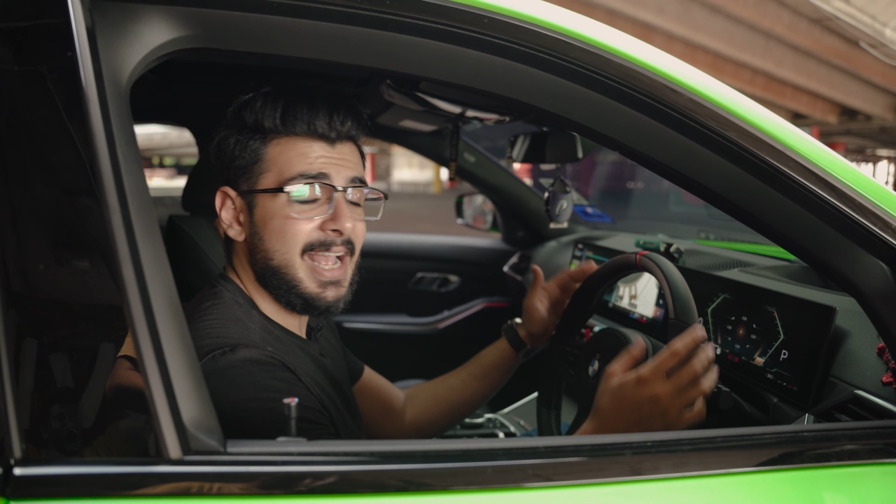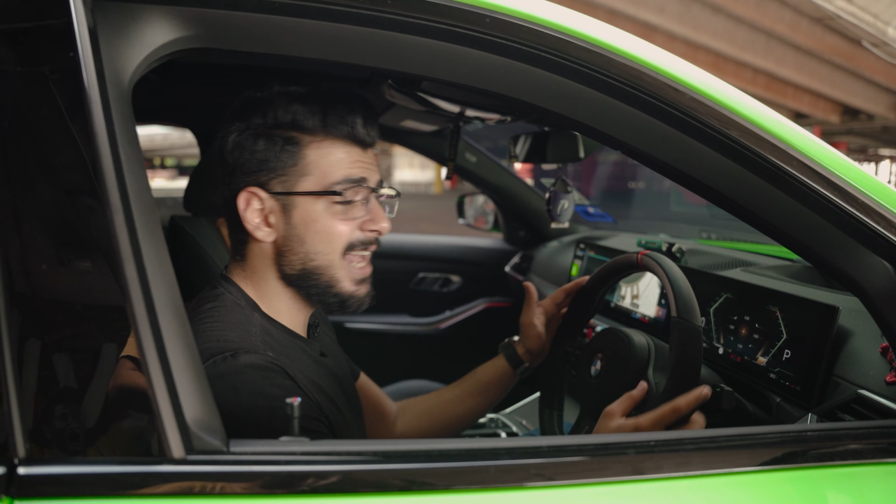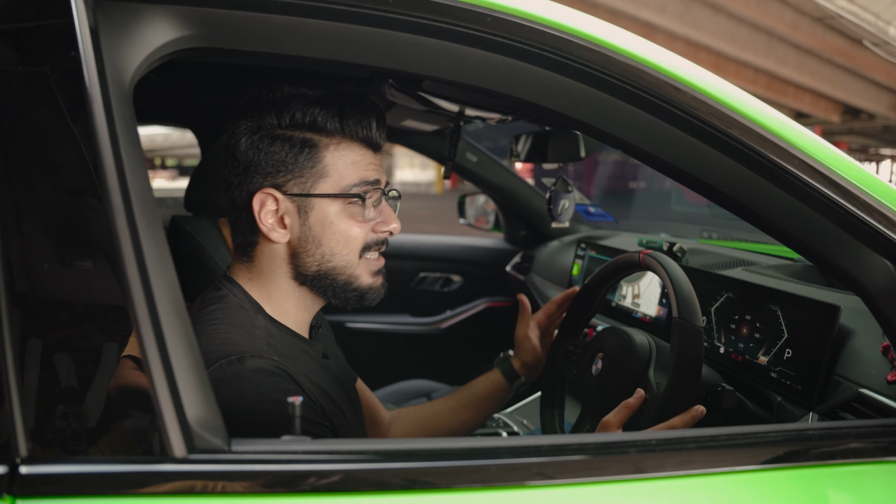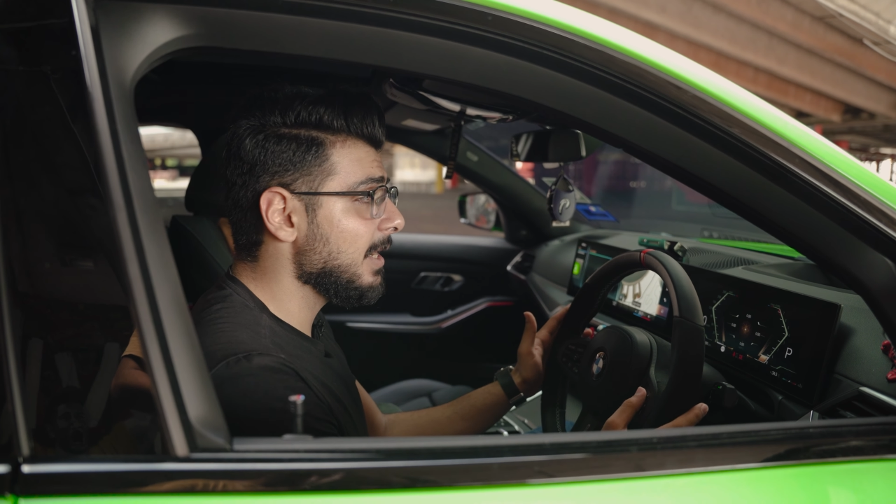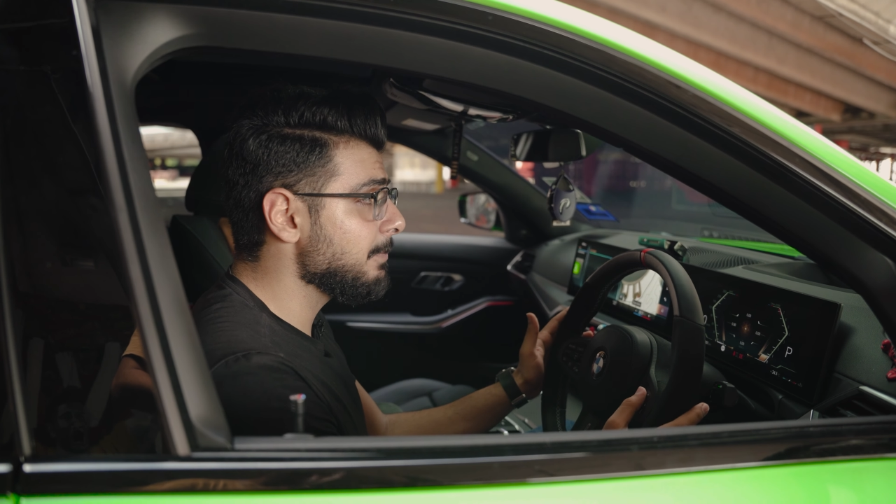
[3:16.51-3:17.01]

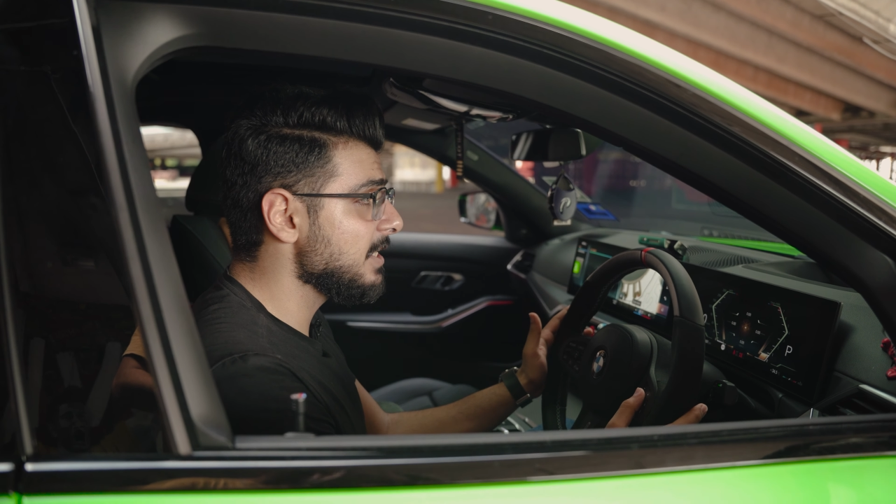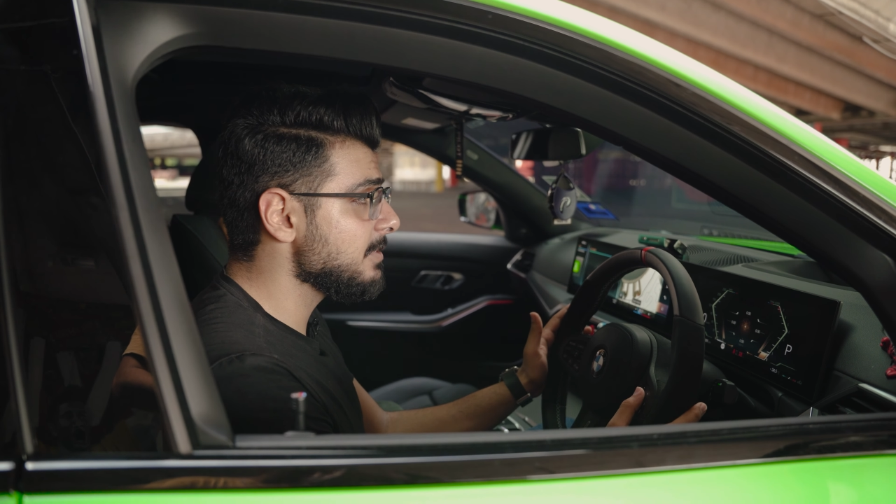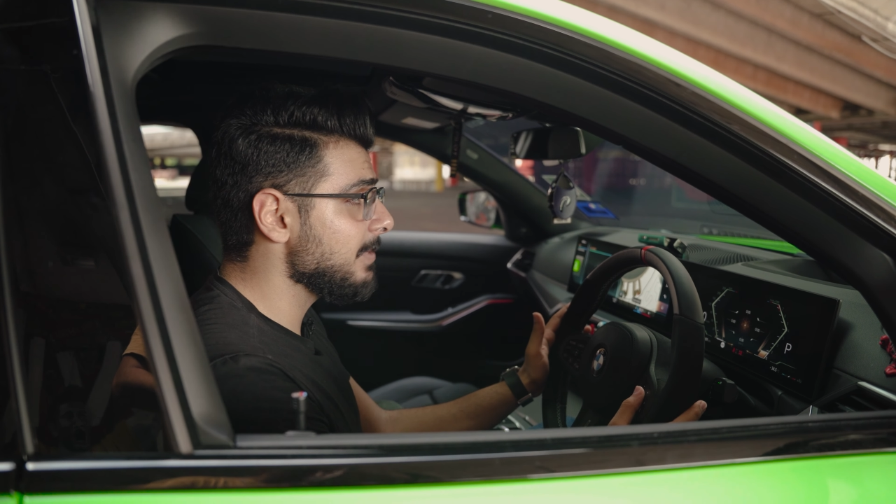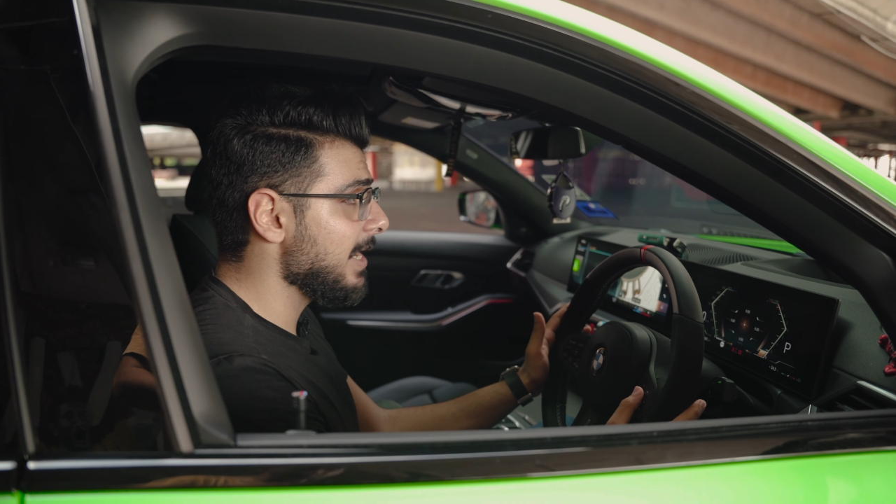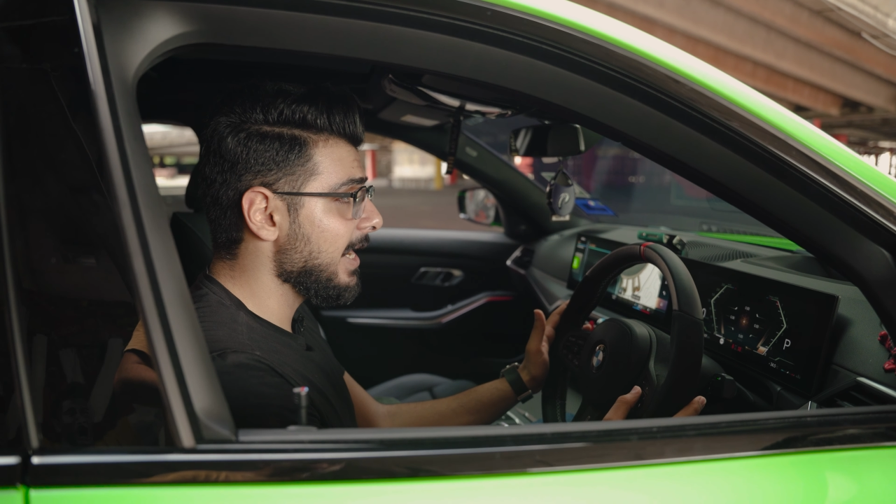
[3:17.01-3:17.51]
heads-up
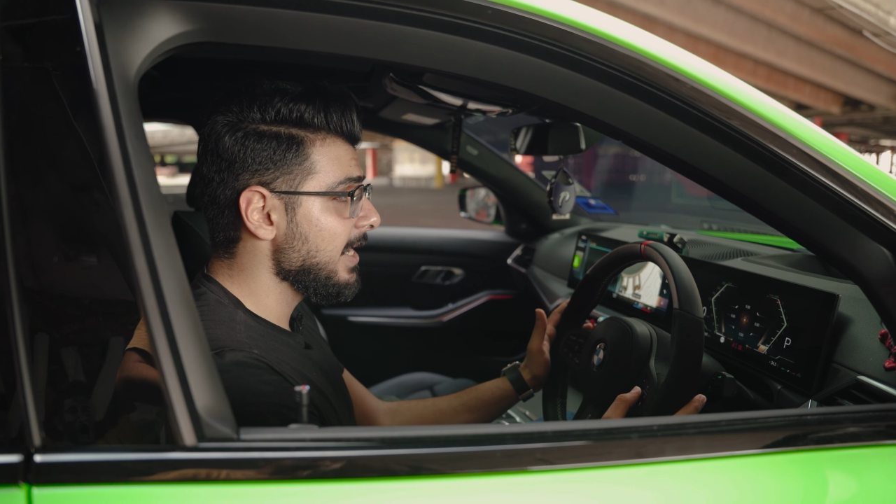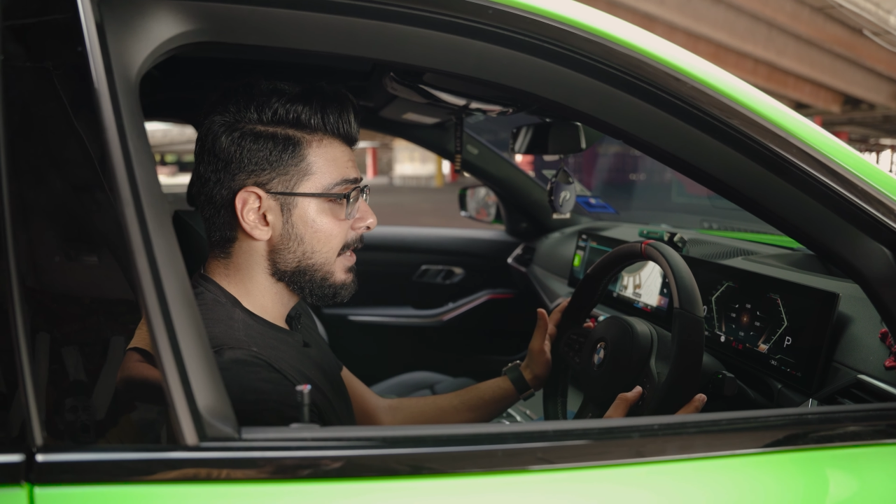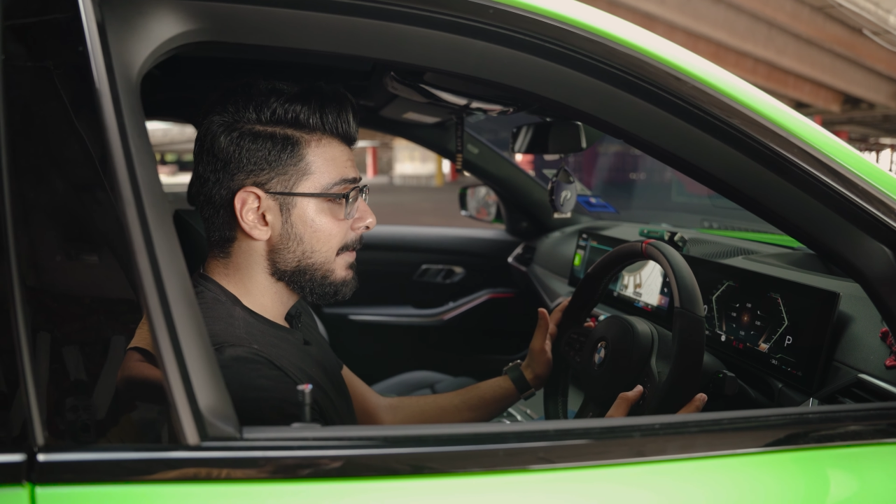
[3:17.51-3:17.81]
display.